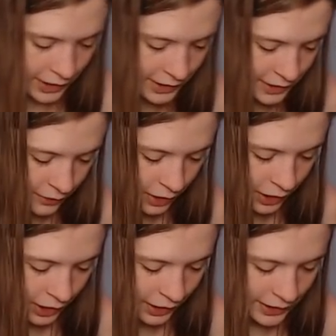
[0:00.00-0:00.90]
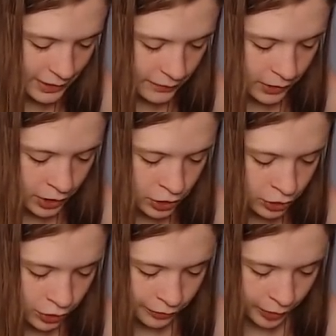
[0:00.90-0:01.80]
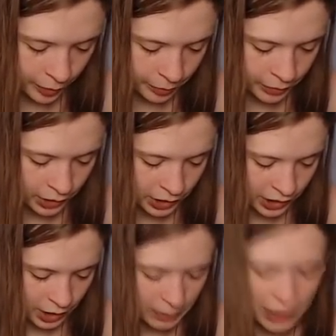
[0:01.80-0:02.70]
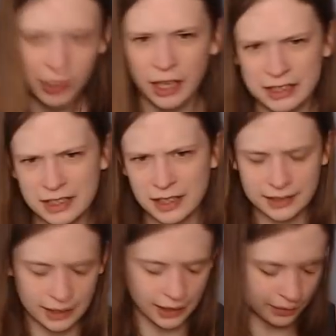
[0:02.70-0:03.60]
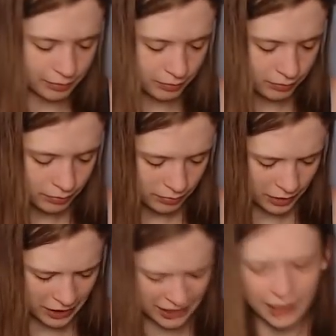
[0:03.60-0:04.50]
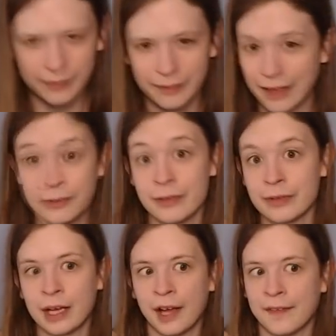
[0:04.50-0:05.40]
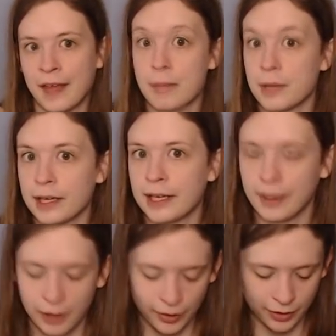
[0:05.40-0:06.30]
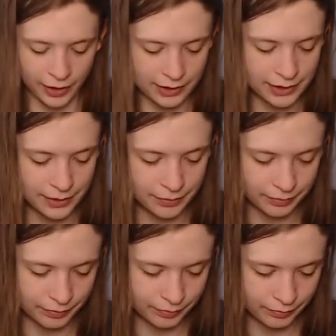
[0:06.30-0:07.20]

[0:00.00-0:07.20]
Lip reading: Lots of vintage gold from Commander decks and things like that. Not that I haven't even gone that many Commander decks.